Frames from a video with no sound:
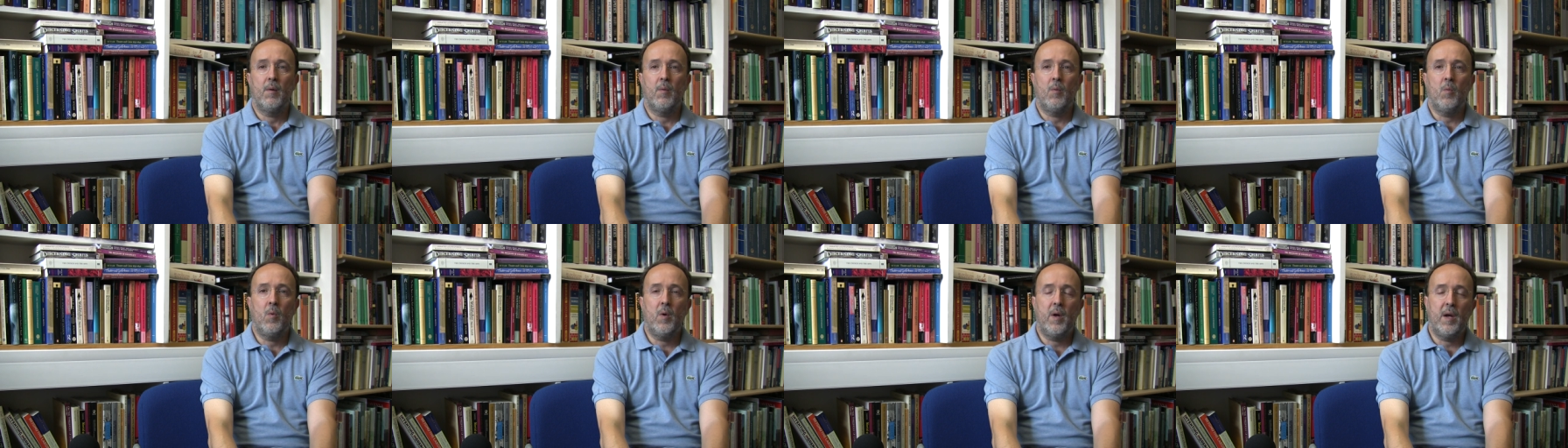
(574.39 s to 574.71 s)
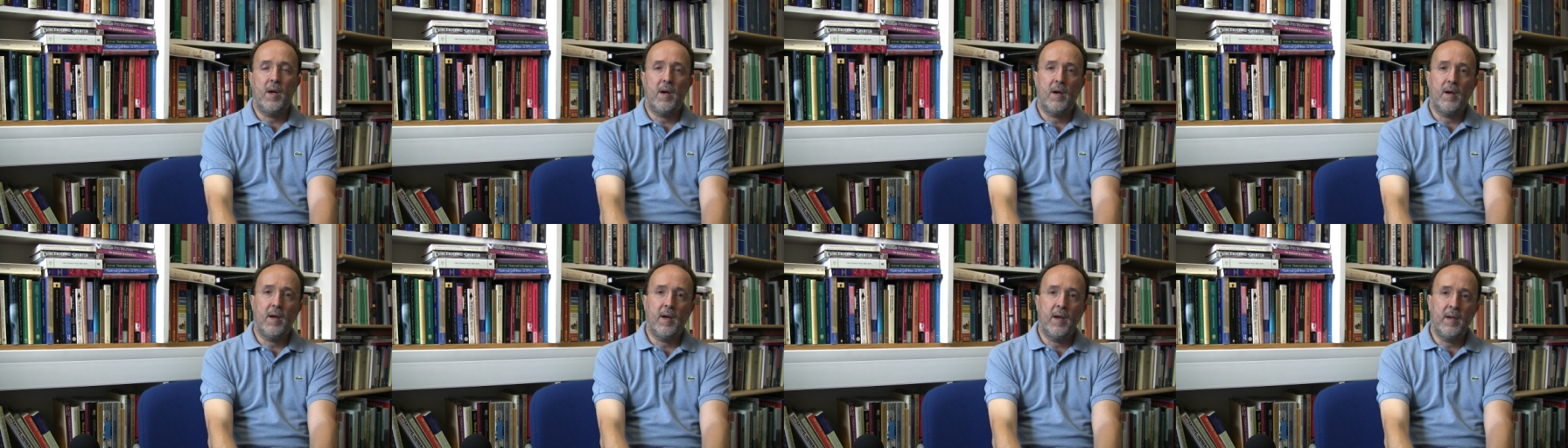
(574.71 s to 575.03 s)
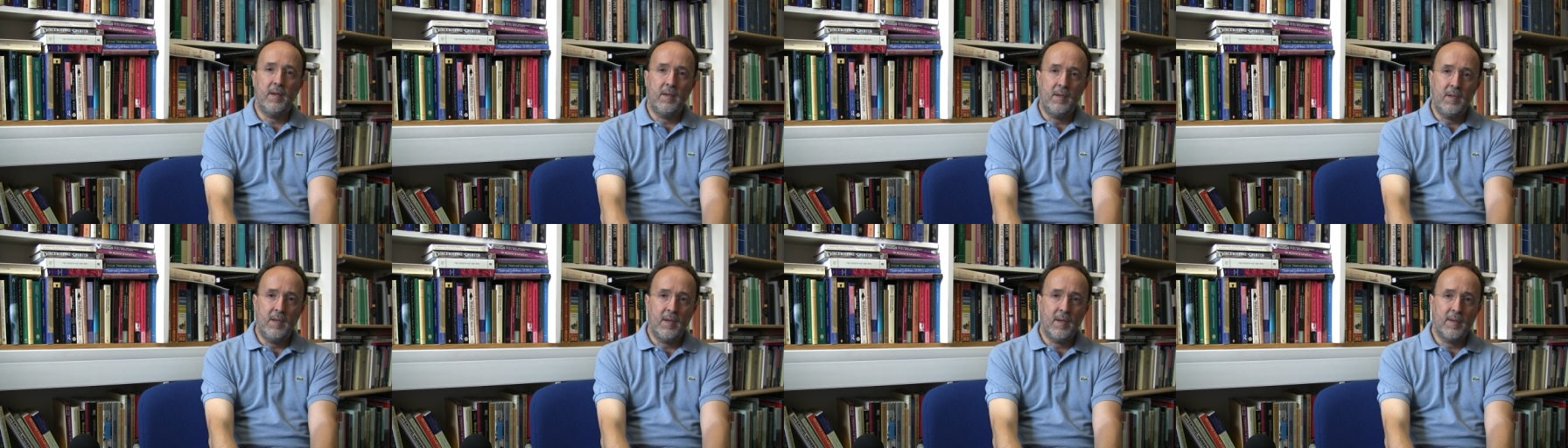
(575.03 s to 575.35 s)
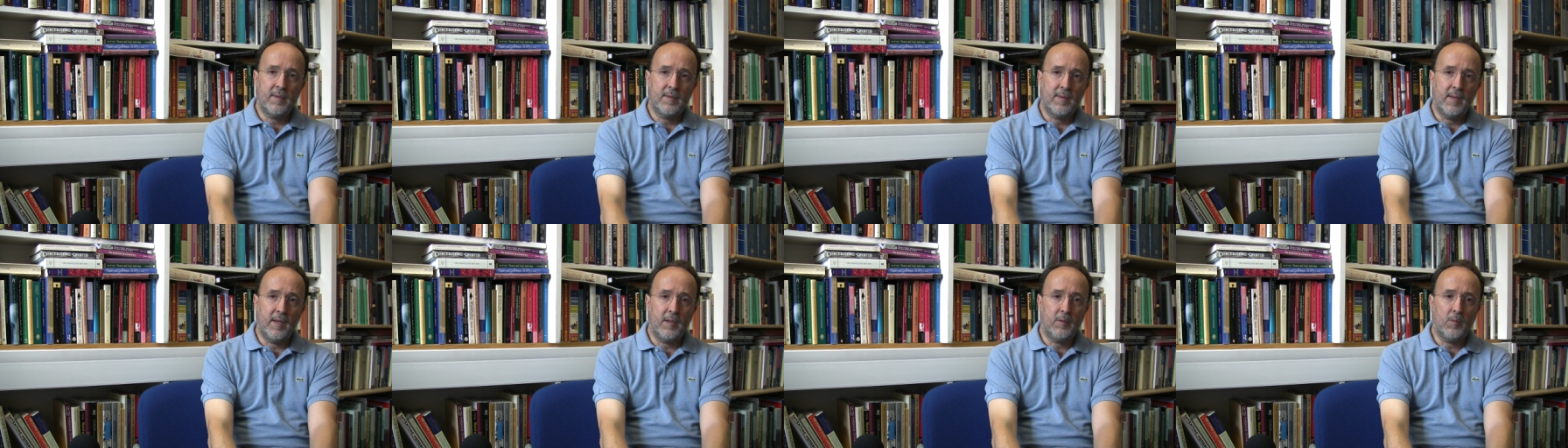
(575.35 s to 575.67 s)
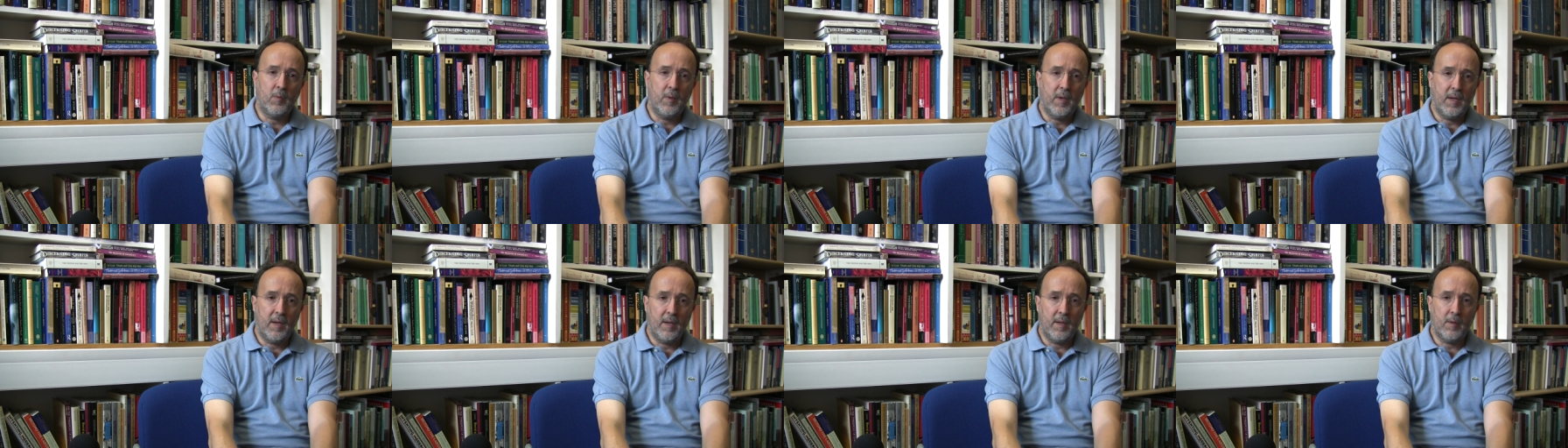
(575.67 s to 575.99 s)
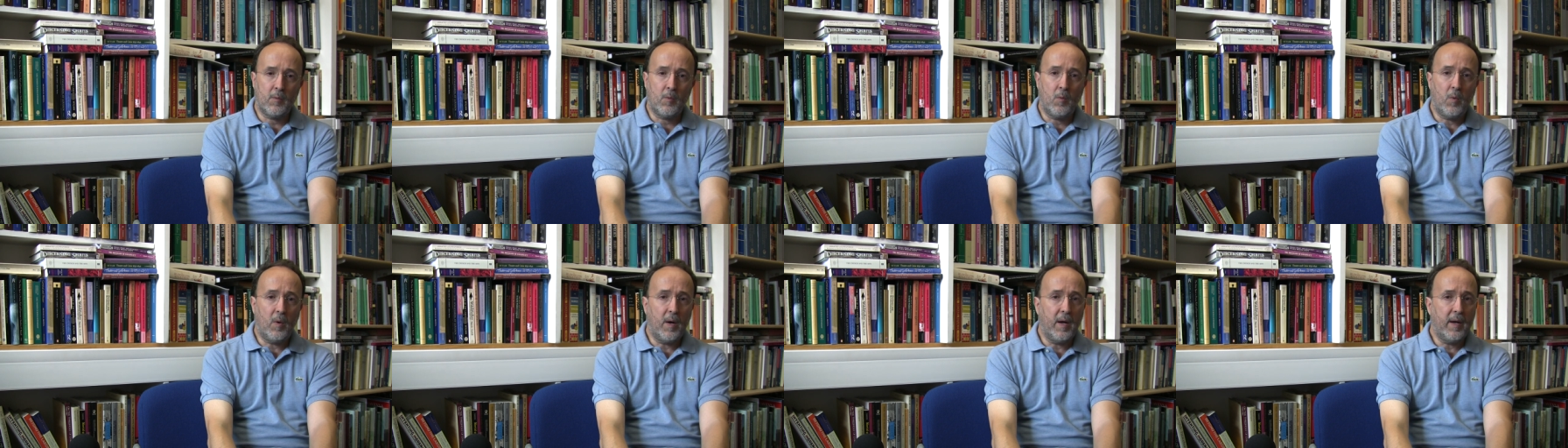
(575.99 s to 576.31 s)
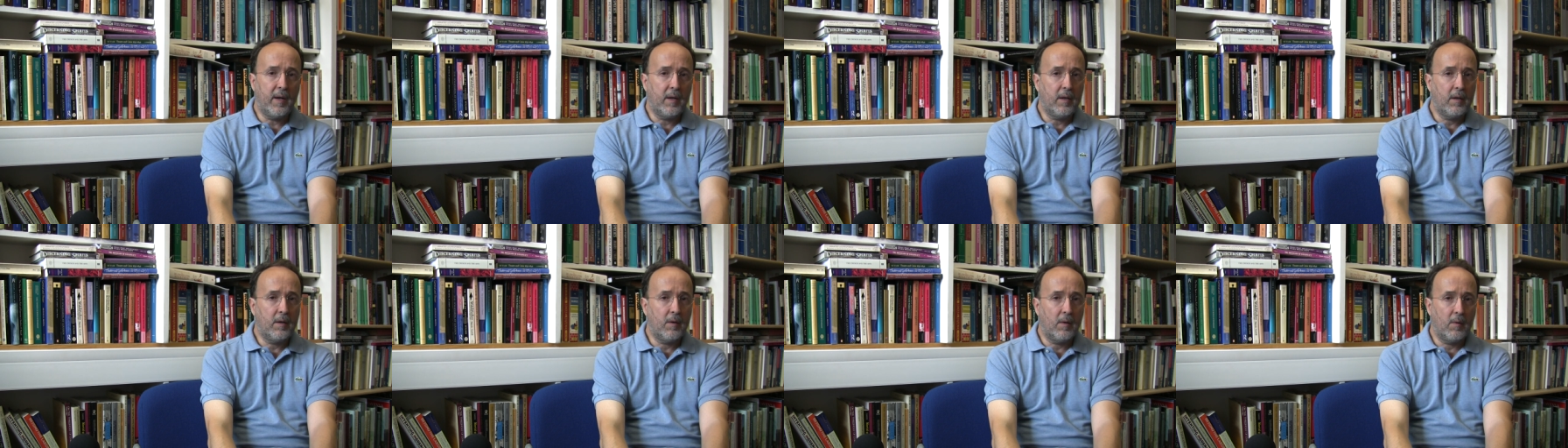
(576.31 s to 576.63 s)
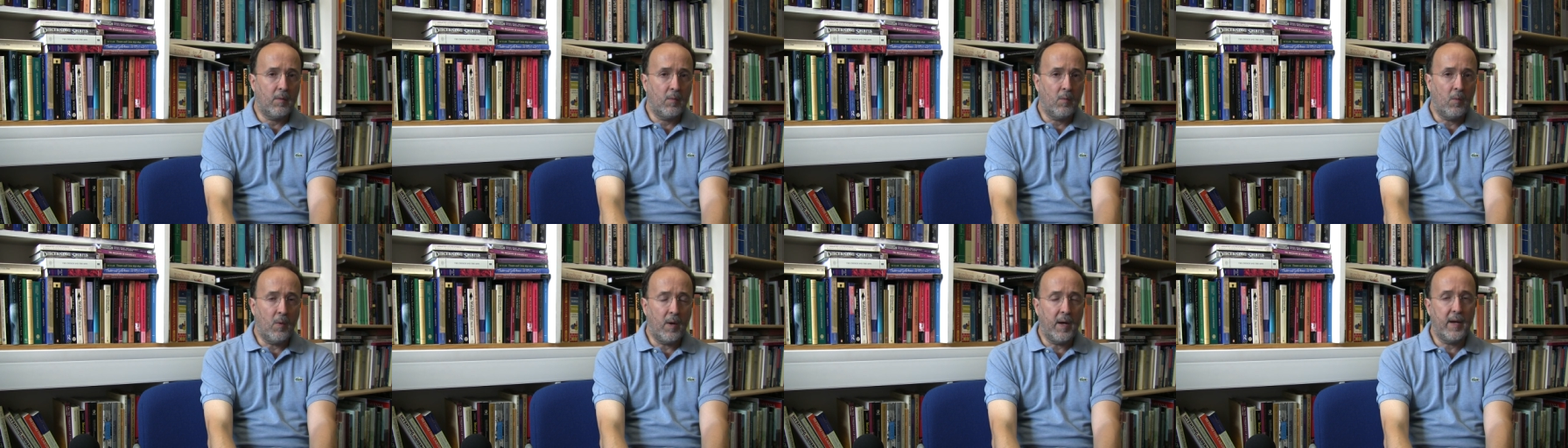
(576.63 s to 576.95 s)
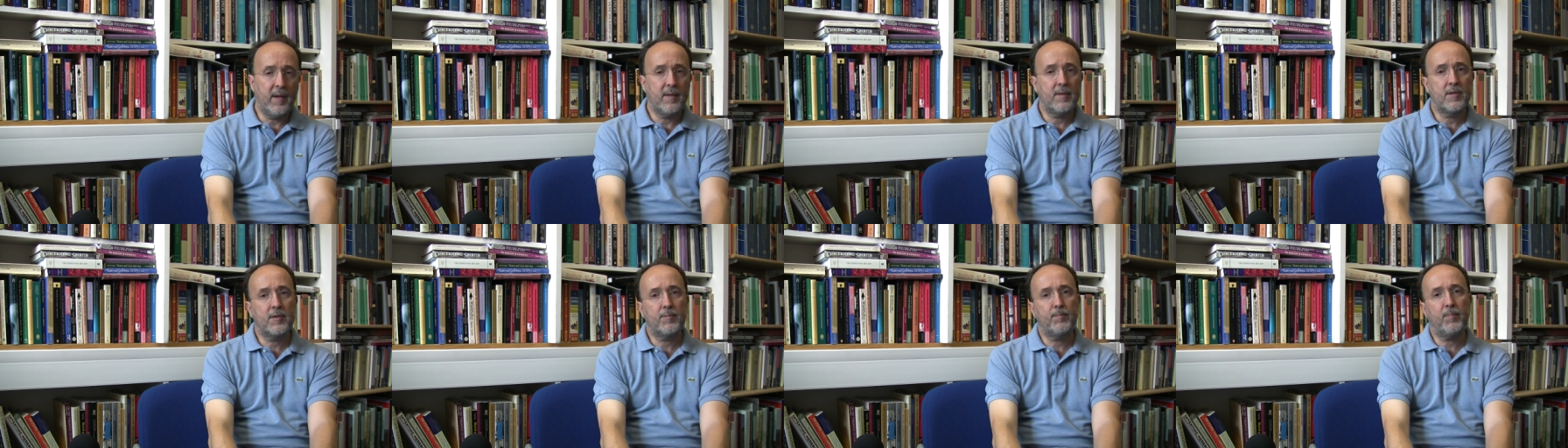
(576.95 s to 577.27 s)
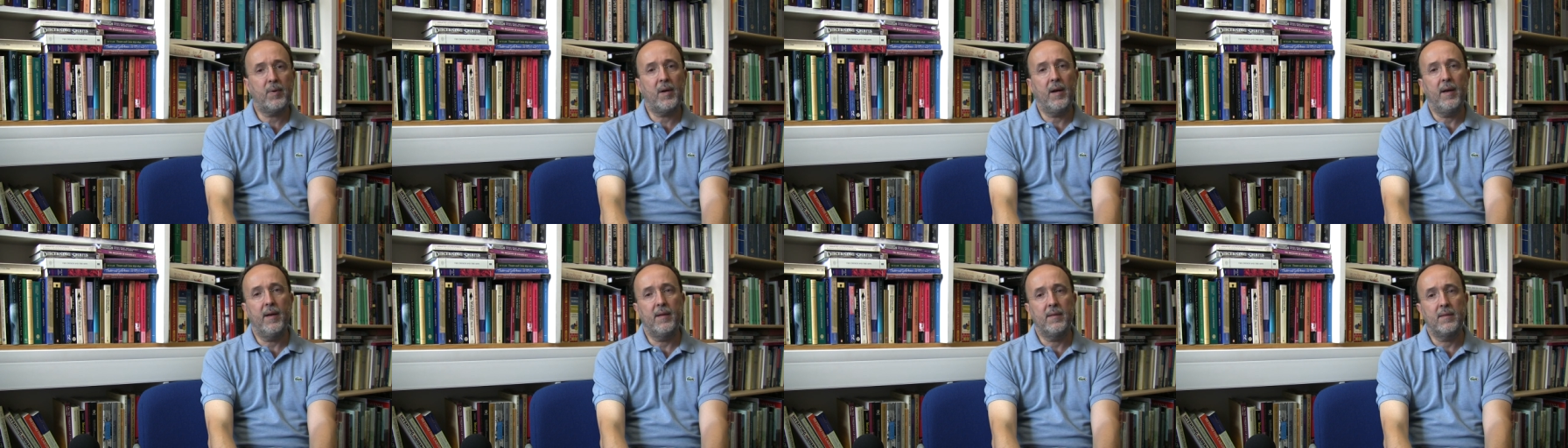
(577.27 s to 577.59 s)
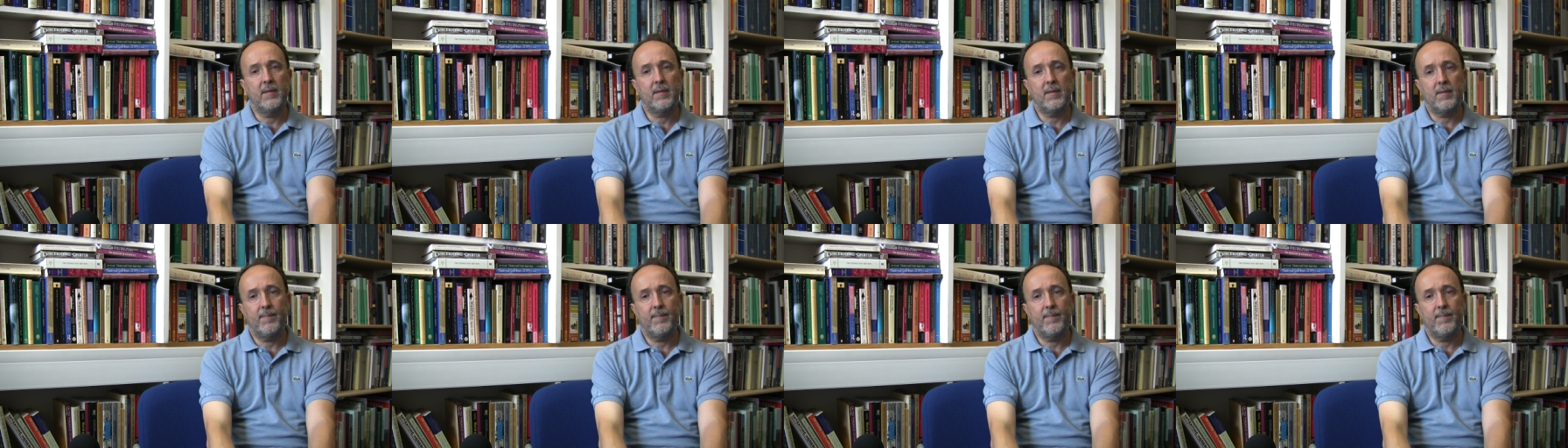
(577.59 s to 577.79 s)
were ideas that were quite widespread